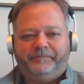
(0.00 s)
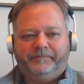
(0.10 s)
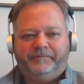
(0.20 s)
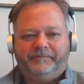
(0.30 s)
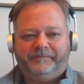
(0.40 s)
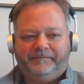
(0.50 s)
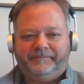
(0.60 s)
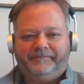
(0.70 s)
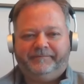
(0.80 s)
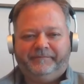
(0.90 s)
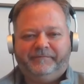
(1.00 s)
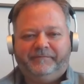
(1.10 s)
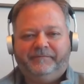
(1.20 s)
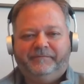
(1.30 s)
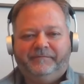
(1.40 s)

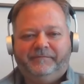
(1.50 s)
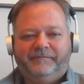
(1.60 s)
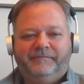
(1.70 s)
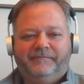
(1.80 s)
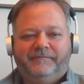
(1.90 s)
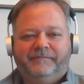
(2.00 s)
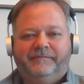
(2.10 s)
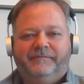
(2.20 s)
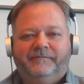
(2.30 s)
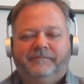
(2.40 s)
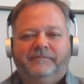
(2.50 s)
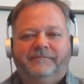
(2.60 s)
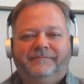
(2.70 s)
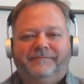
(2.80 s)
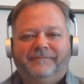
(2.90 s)

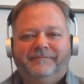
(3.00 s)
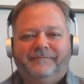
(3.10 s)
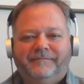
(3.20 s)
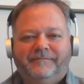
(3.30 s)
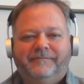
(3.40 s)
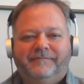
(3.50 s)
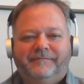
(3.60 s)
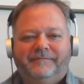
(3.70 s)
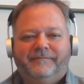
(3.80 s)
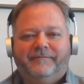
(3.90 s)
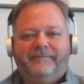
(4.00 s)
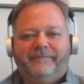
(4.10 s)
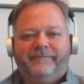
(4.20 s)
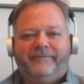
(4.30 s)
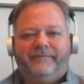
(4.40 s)

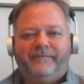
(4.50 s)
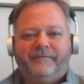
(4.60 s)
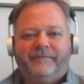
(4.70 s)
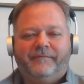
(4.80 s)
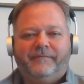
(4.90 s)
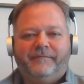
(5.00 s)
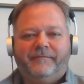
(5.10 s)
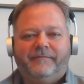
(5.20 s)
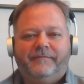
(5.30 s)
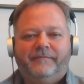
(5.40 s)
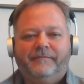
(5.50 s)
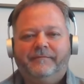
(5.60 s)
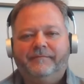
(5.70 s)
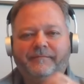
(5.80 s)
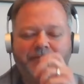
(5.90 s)

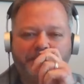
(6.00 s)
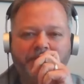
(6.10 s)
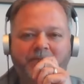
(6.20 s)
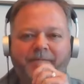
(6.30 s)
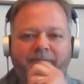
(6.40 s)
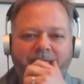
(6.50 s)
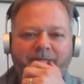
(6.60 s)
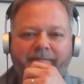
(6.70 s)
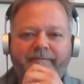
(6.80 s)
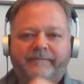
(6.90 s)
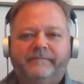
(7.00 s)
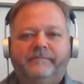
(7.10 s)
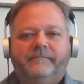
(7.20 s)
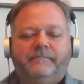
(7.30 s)
(not speaking)